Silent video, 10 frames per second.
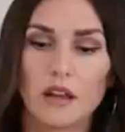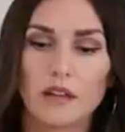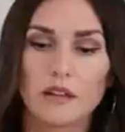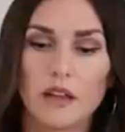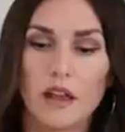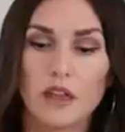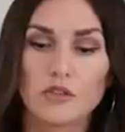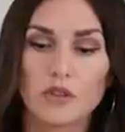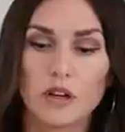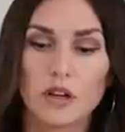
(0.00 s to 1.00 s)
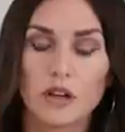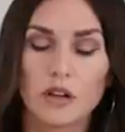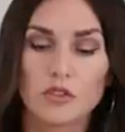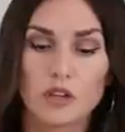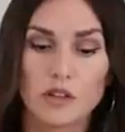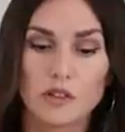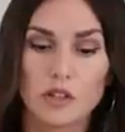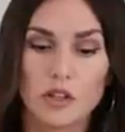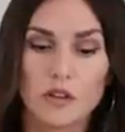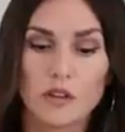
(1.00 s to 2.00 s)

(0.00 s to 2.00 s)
Eliza 8-drawer dresser,